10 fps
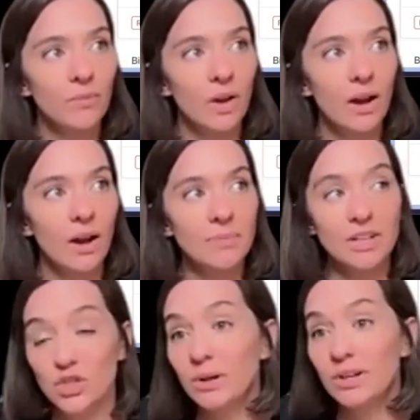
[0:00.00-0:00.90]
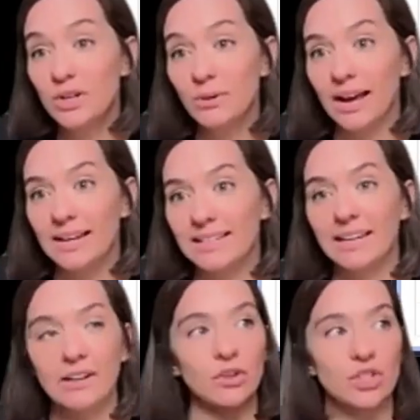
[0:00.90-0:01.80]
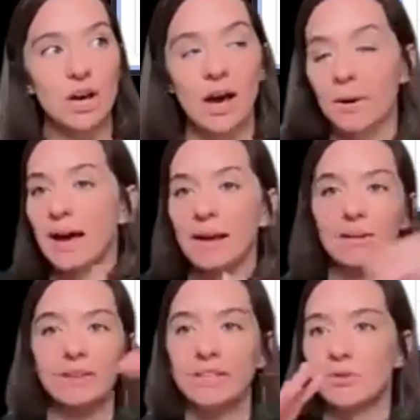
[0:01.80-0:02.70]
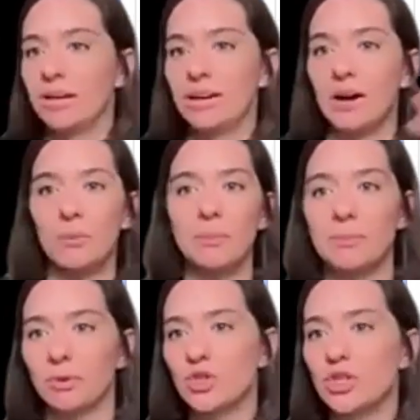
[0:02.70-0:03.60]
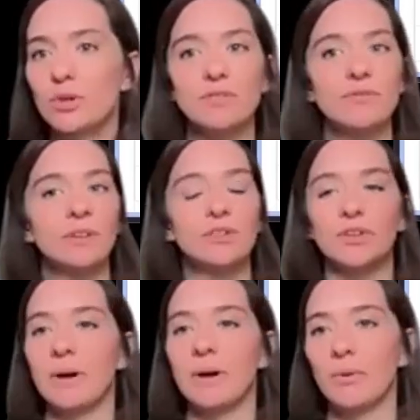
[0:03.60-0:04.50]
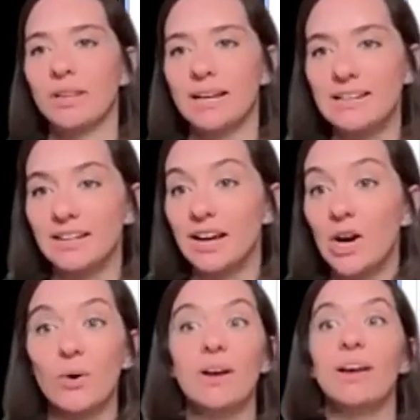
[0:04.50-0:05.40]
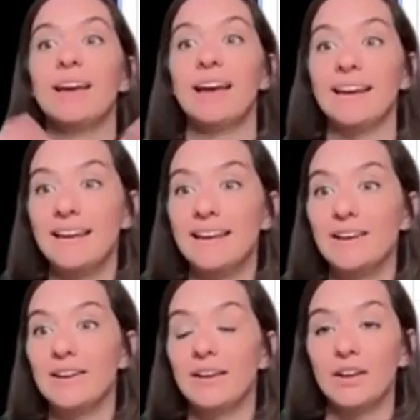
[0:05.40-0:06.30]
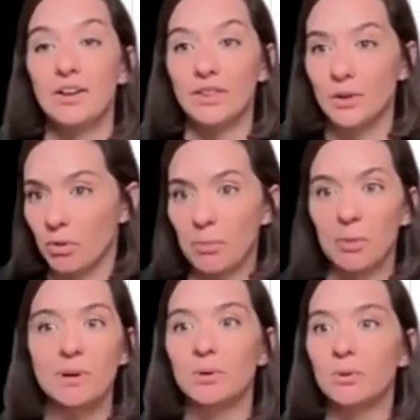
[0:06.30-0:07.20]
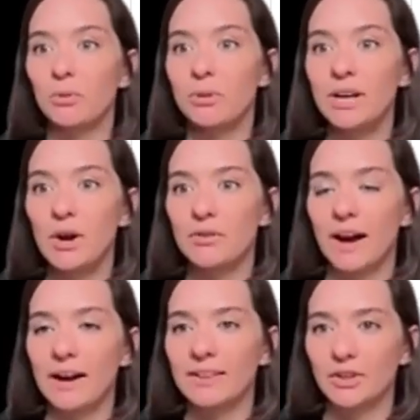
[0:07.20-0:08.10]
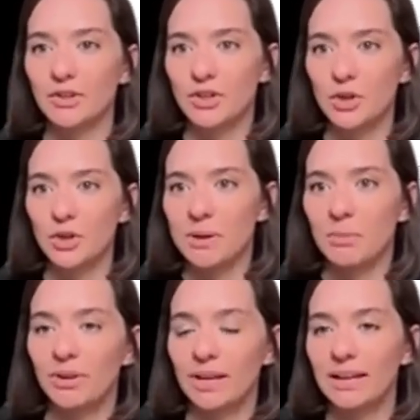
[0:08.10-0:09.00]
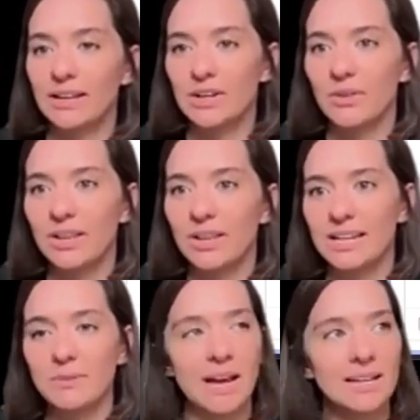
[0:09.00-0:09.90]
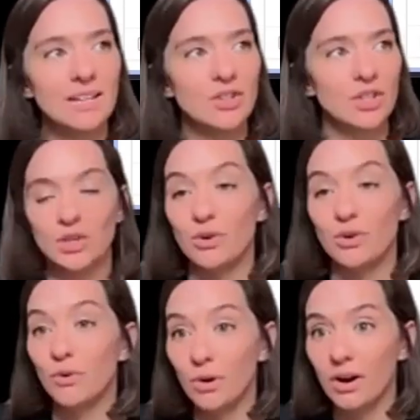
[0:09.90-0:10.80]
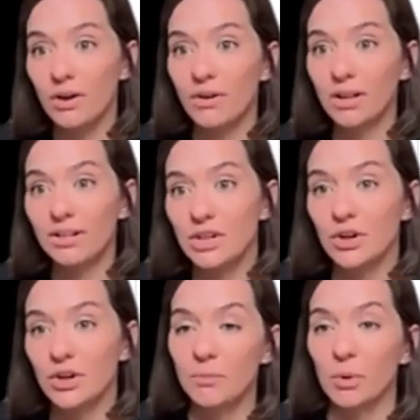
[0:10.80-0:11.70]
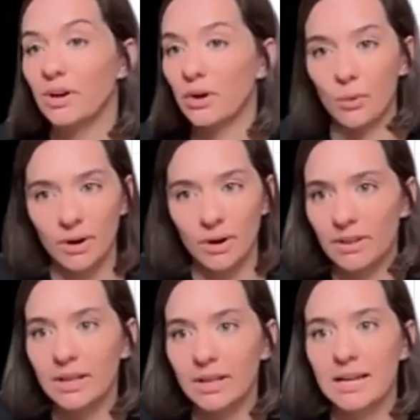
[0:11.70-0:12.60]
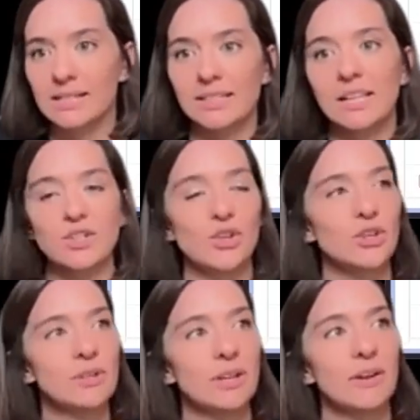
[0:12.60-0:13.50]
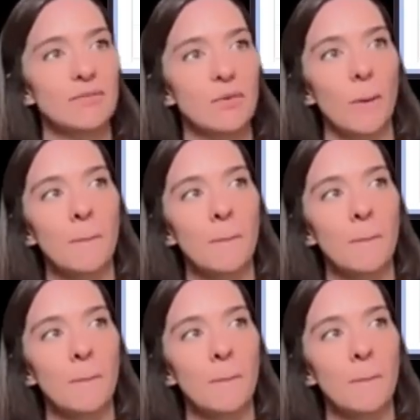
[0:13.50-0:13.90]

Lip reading: that you can utilize. And it'll just automatically, depending on what people choose, filter them out where they need to go. And again, the proper people will be notified that there's new people that, they need to pay attention to for volunteer onboarding or whatever the case is that you're using it for.